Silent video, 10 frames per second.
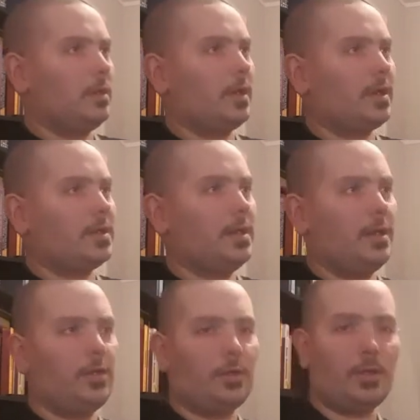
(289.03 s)
like I
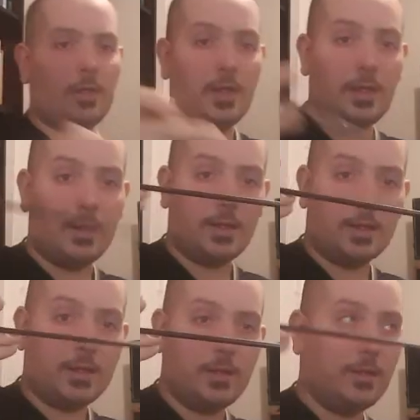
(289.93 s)
said, you're going to need
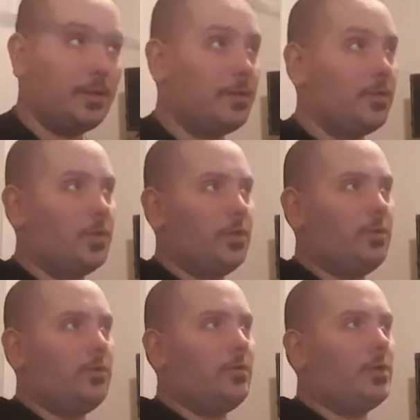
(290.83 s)
this
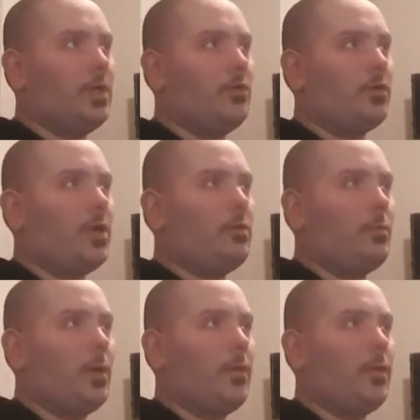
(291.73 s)
to clean your gun
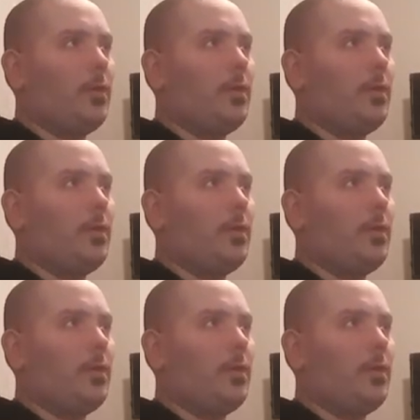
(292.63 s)
with.